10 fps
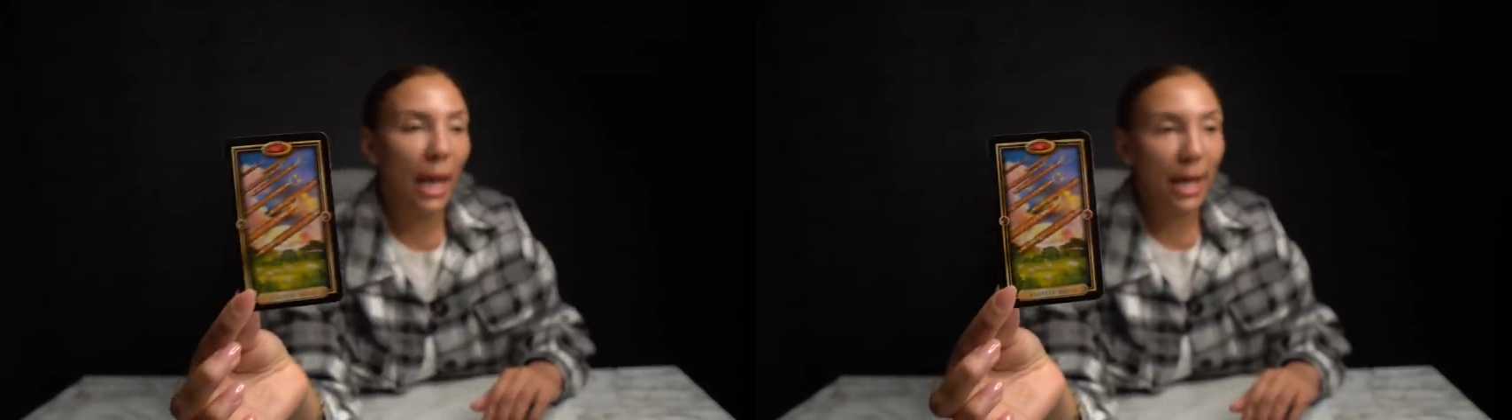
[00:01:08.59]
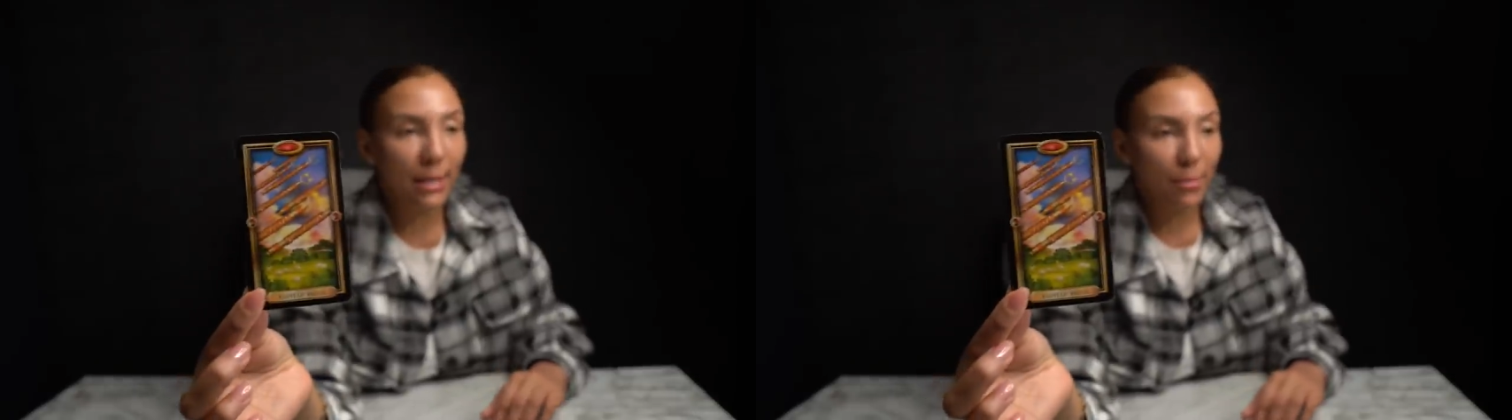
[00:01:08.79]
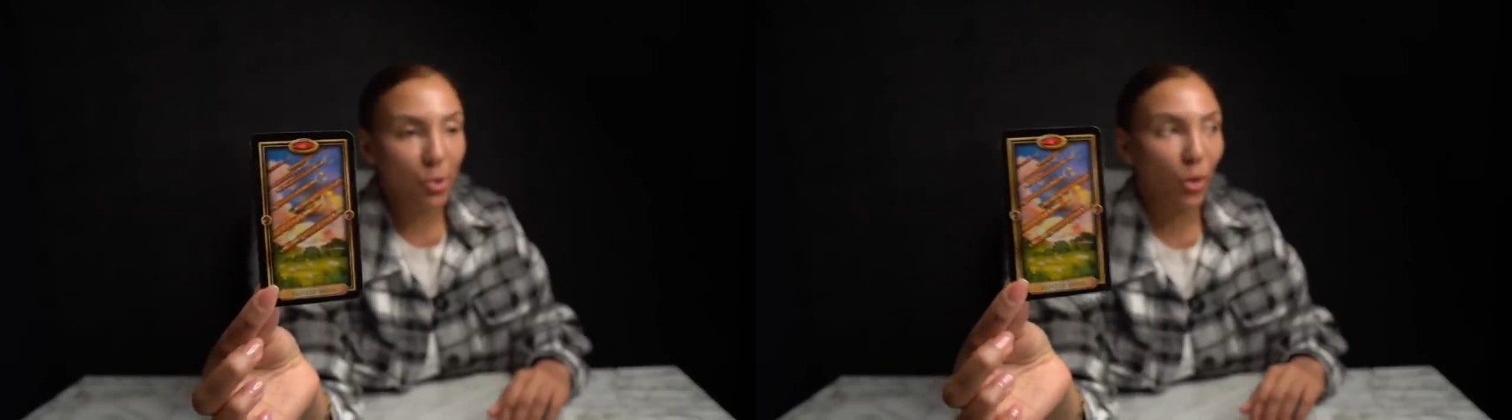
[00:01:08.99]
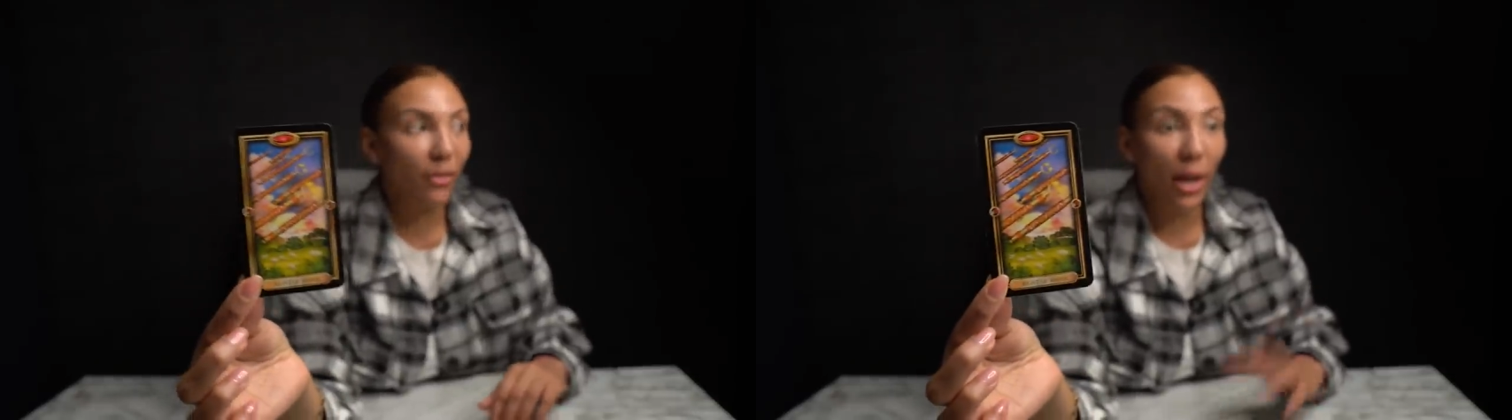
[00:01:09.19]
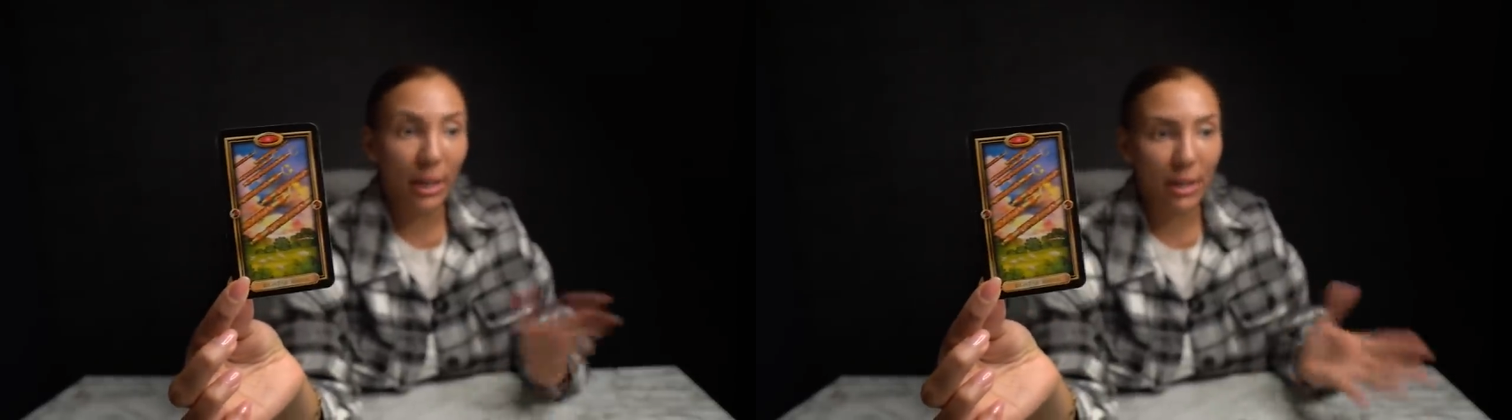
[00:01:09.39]
and some sort
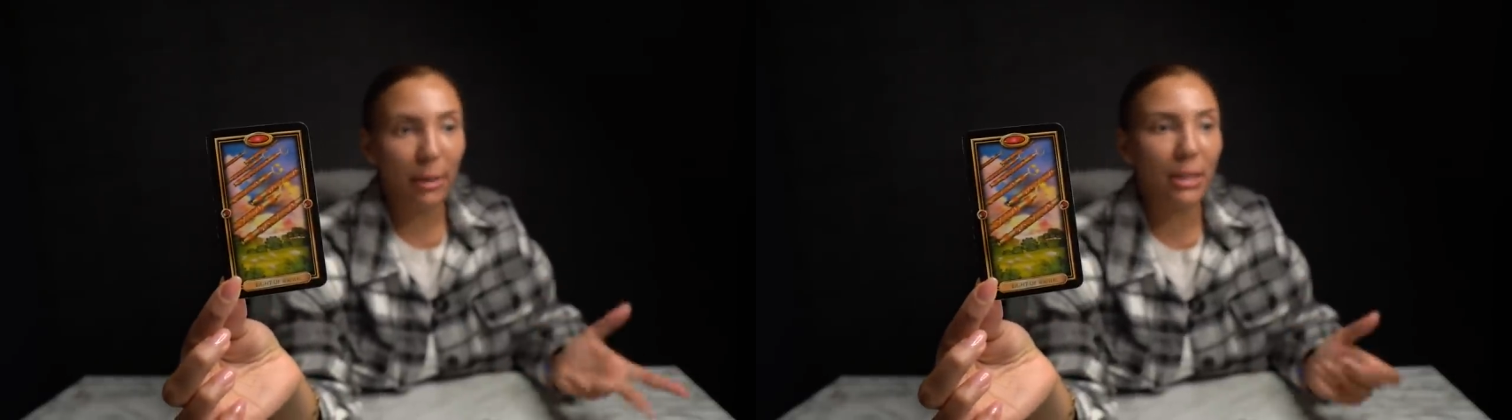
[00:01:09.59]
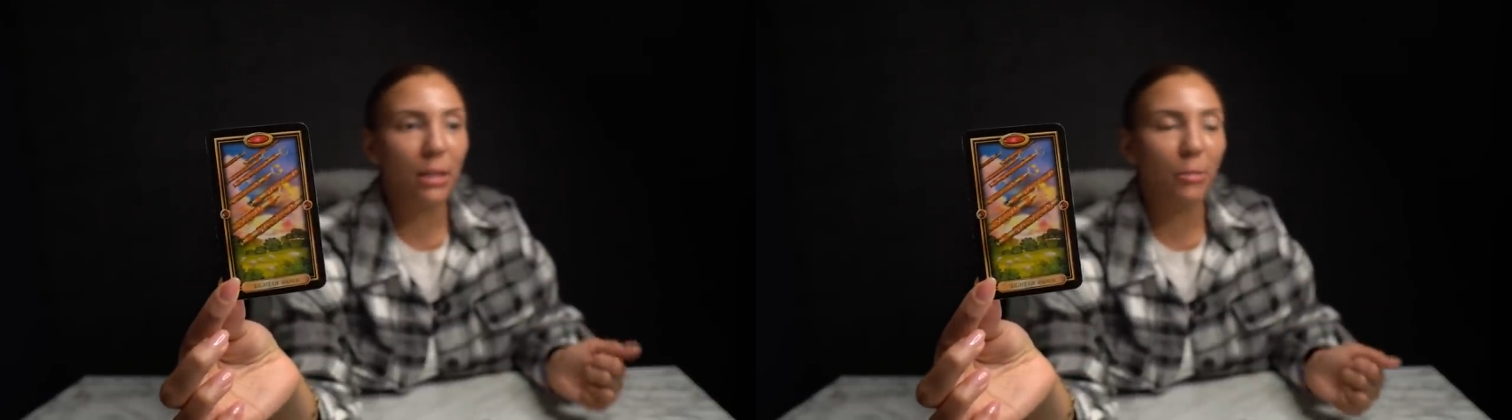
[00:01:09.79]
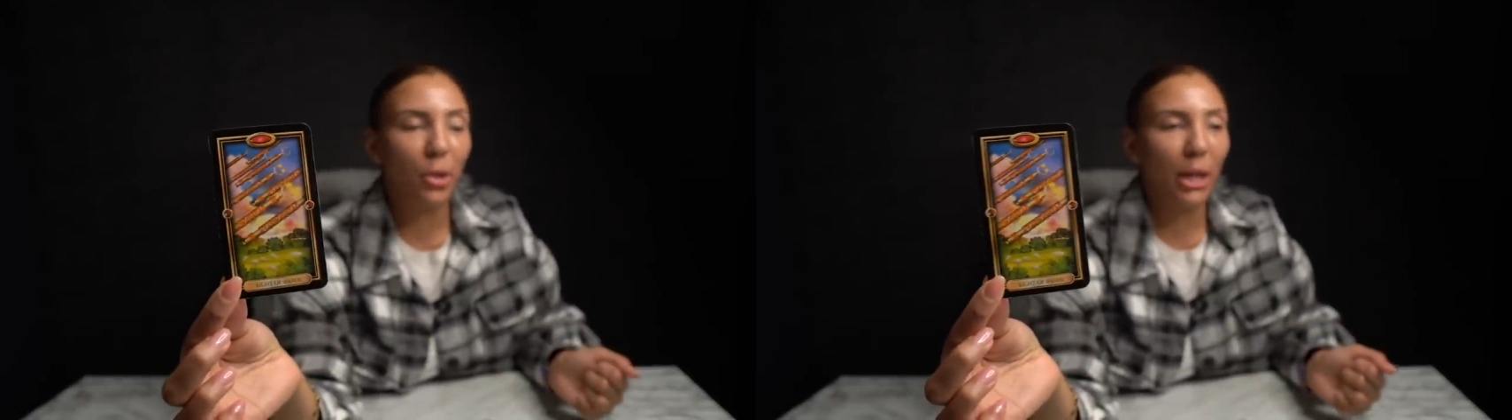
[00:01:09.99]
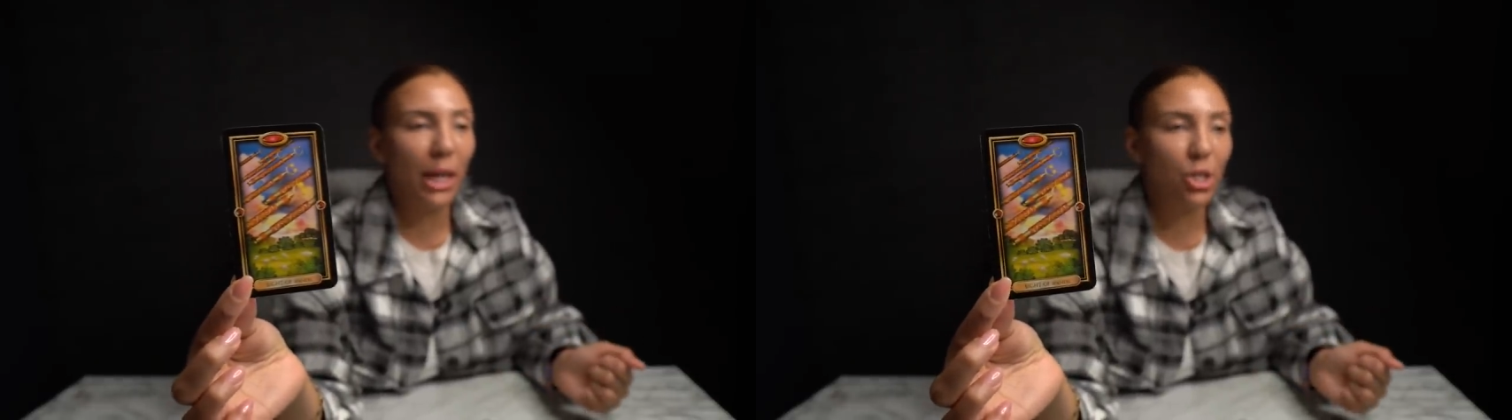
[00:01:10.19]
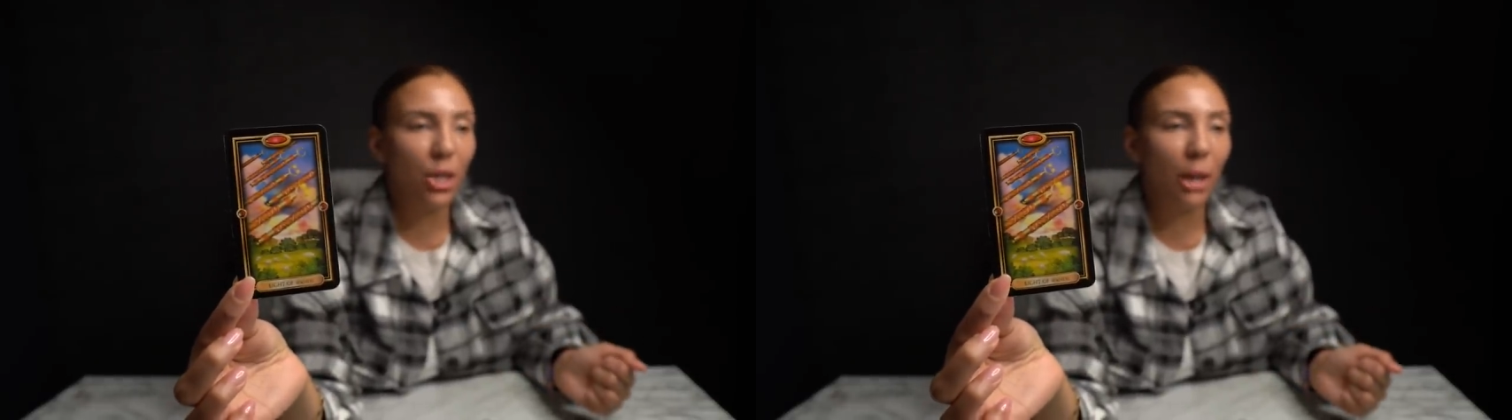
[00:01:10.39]
of unexpected
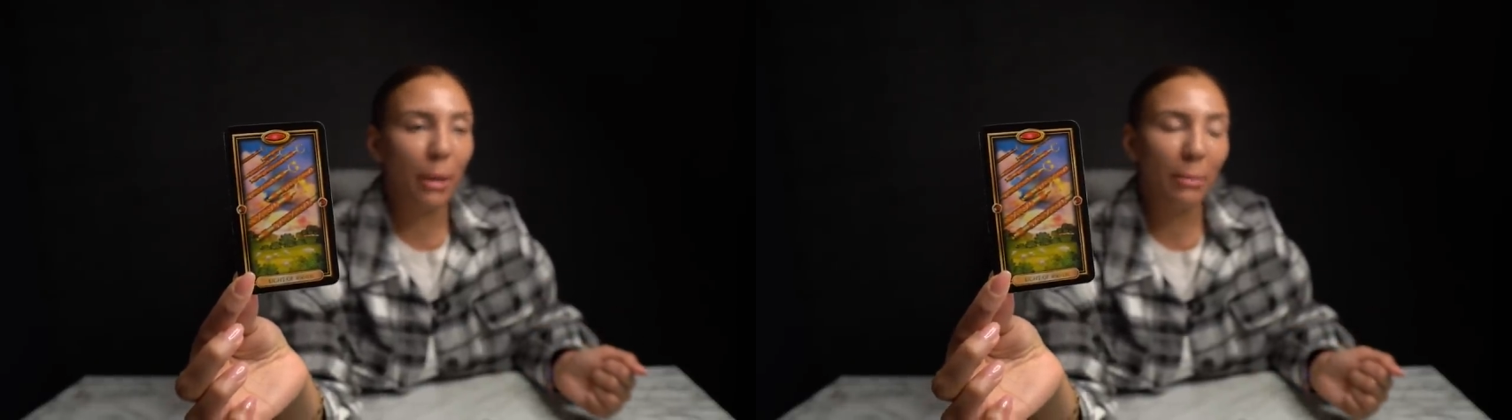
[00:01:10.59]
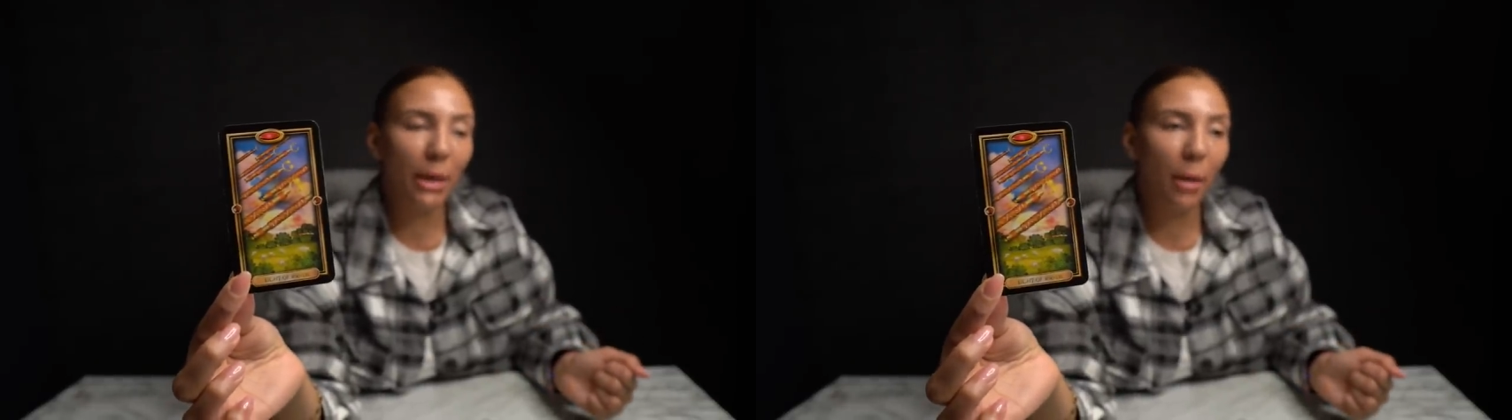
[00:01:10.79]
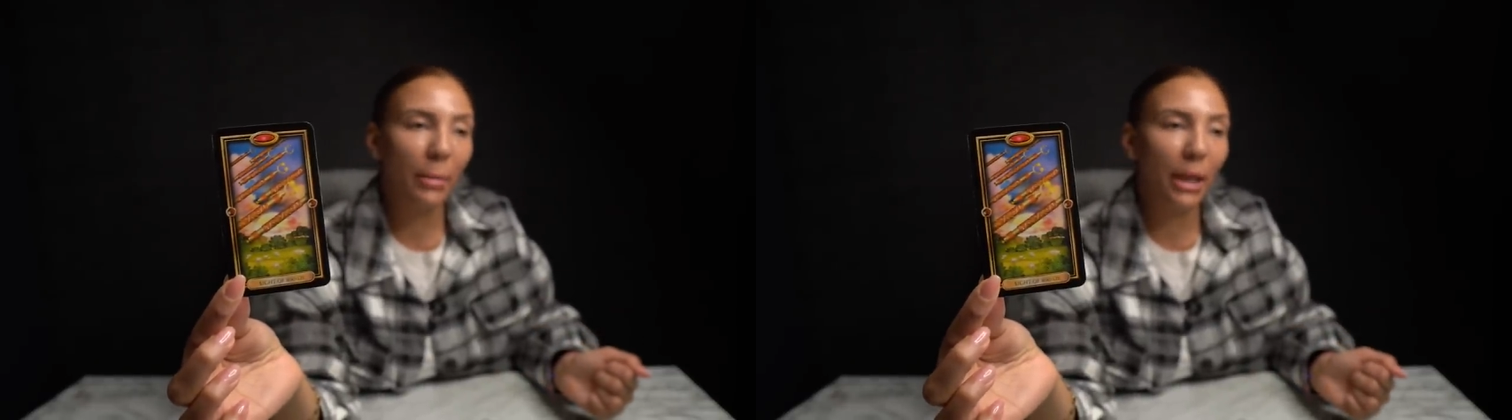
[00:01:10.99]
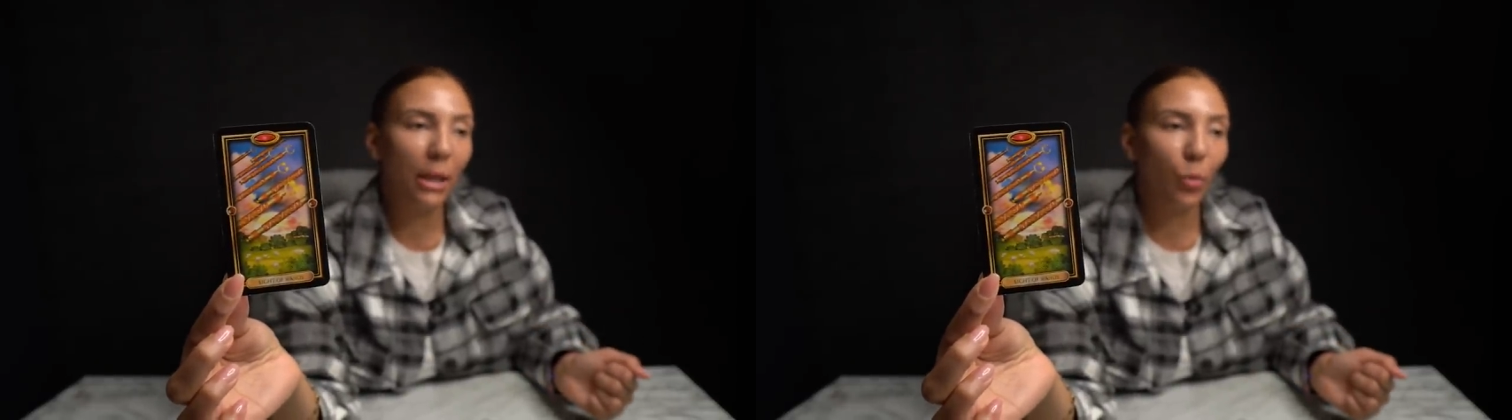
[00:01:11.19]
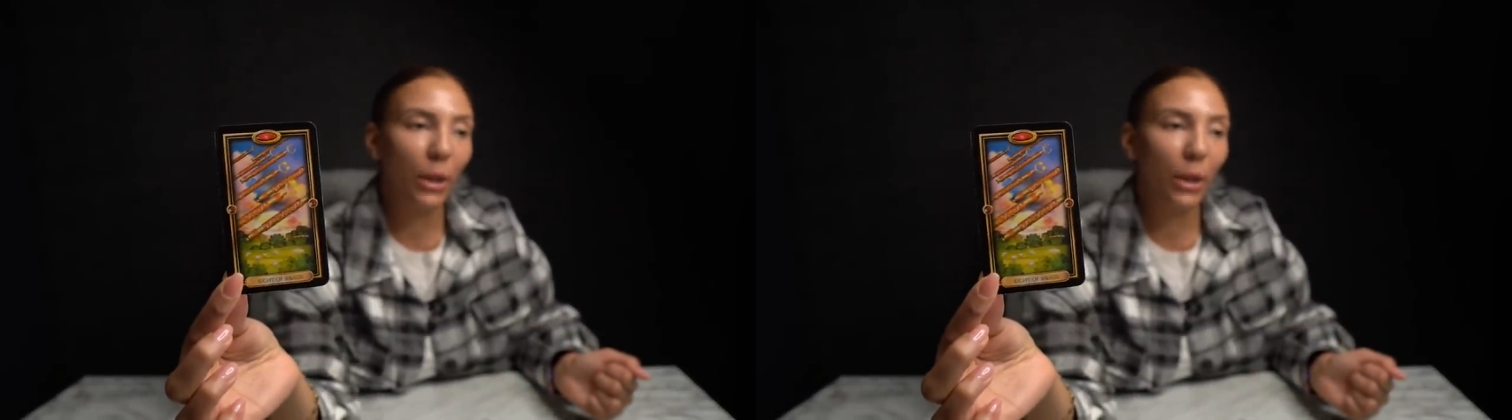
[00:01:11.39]
communication that may be coming in.